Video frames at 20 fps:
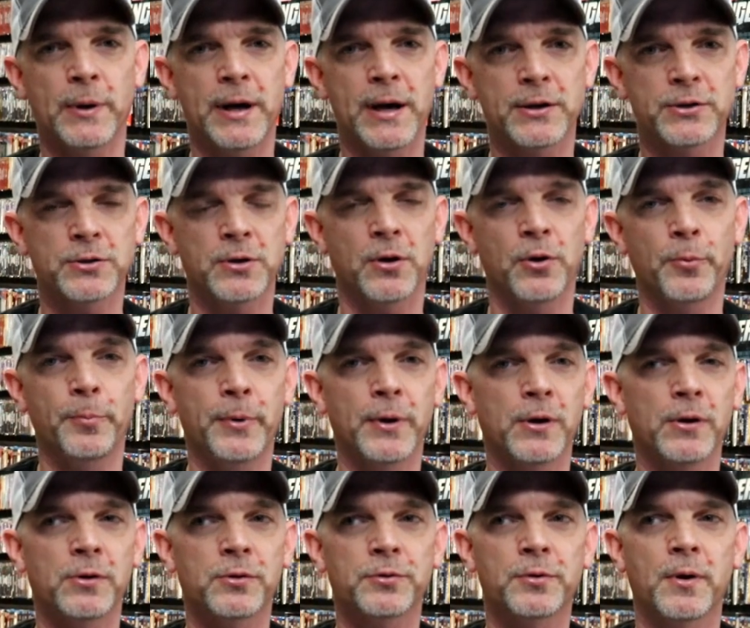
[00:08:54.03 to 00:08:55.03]
why I chose
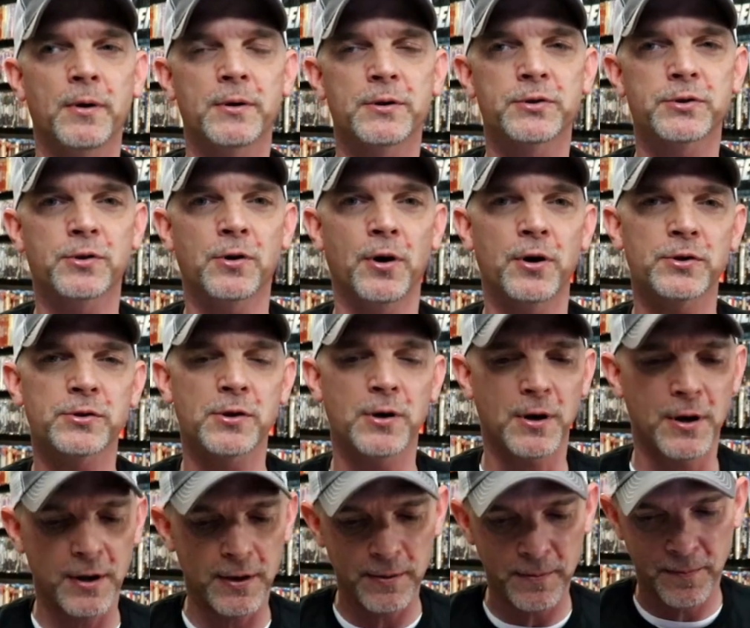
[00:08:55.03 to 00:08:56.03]
Bill
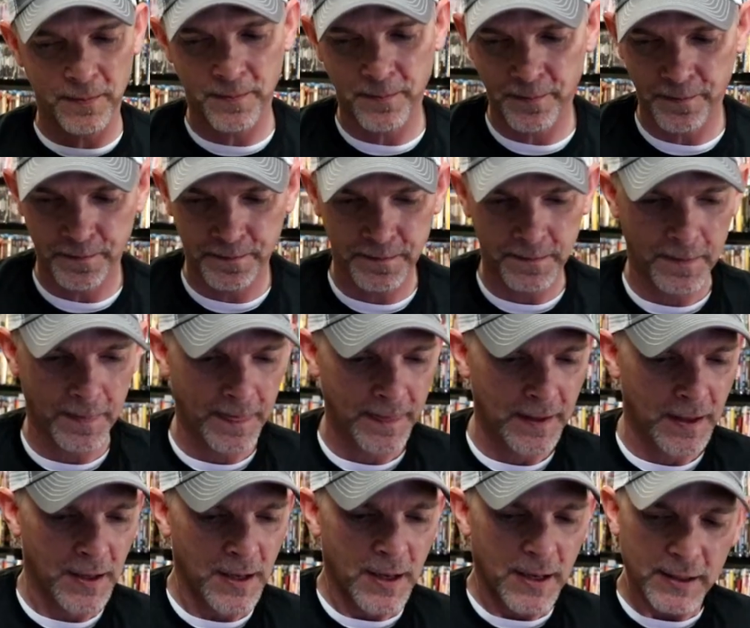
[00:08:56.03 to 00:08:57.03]
Skarsgård.
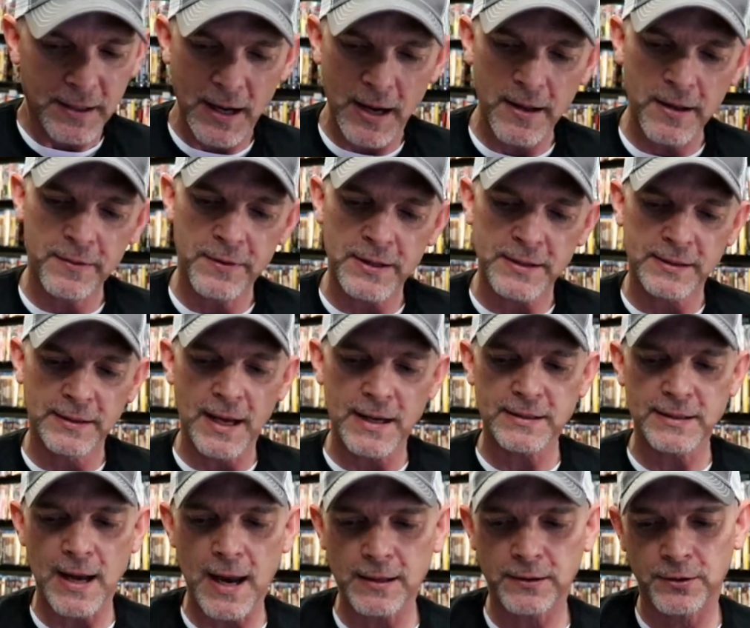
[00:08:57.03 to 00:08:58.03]
Okay, this
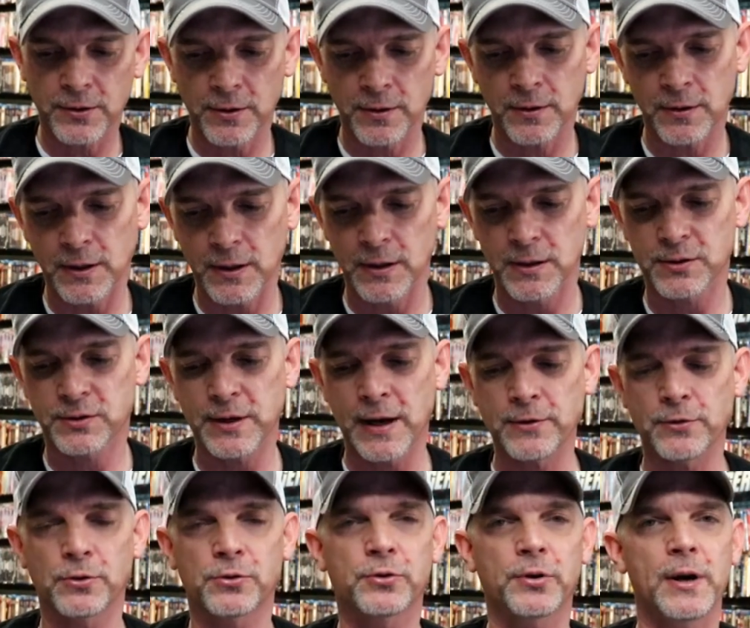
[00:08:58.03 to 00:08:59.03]
next actor is
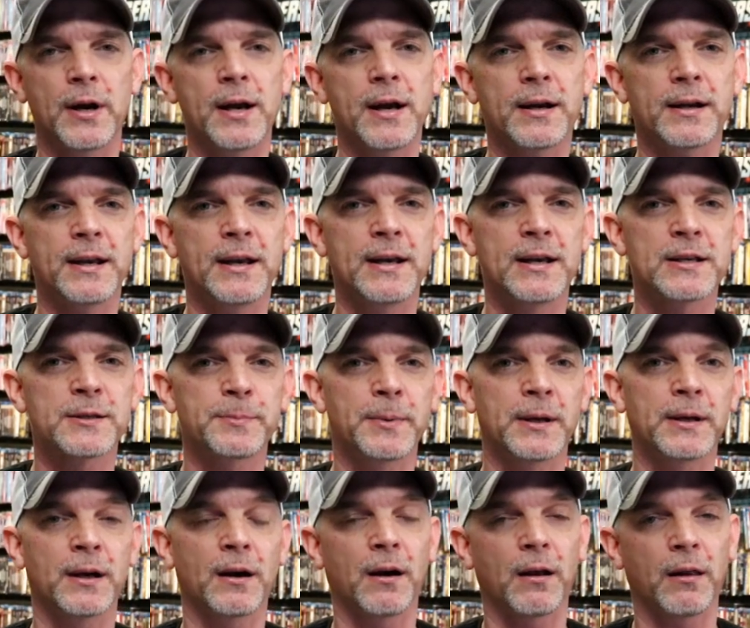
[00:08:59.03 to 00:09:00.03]
Daniel Craig. He has
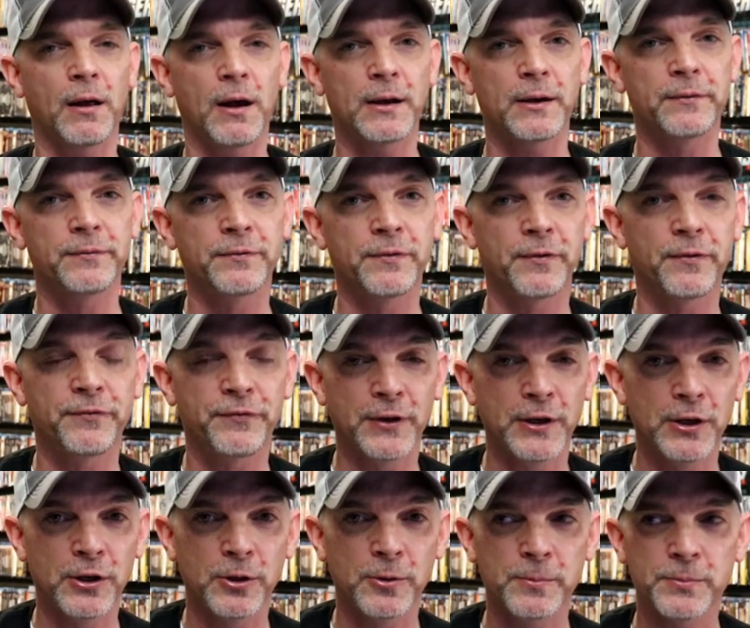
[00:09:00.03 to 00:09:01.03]
been in a lot of
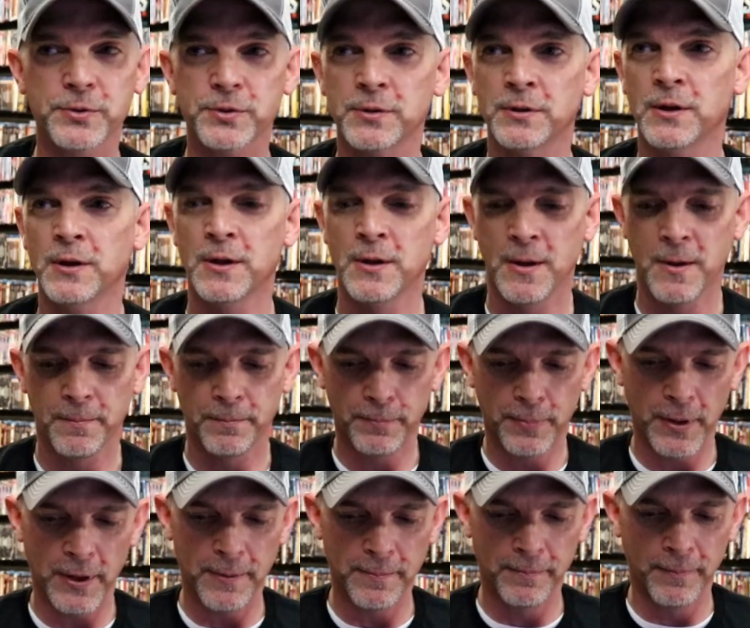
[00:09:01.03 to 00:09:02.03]
films,
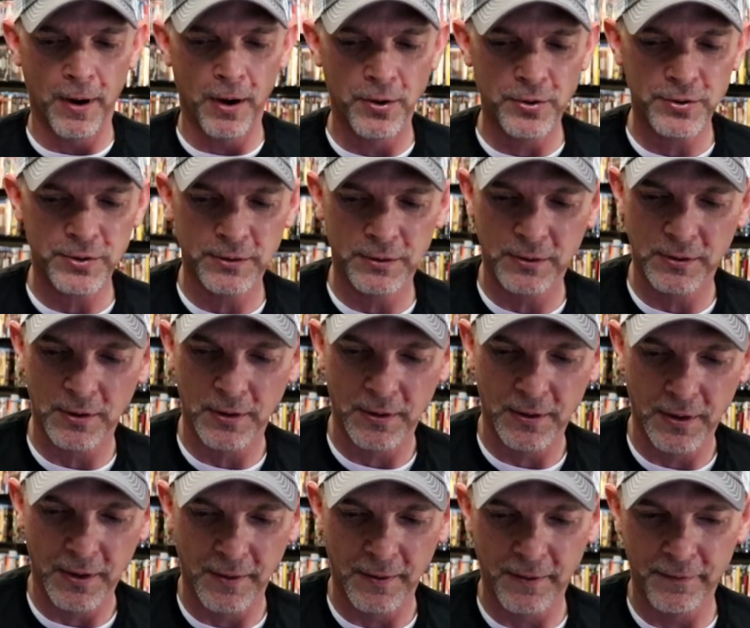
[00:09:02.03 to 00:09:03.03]
but most
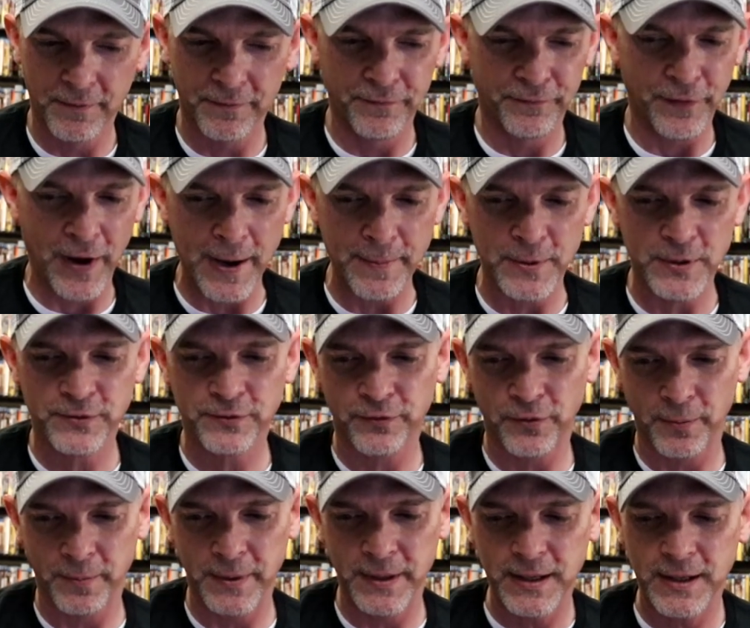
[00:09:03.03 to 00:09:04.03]
famous
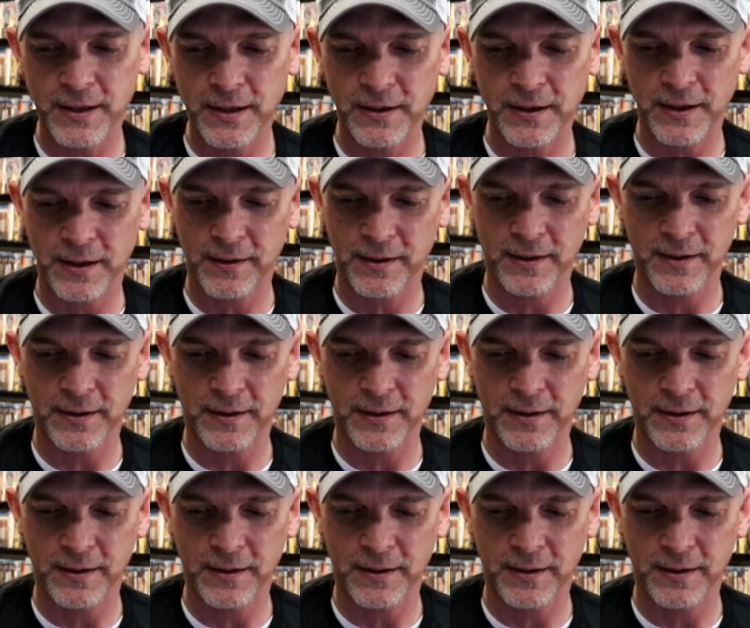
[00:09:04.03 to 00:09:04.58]
for me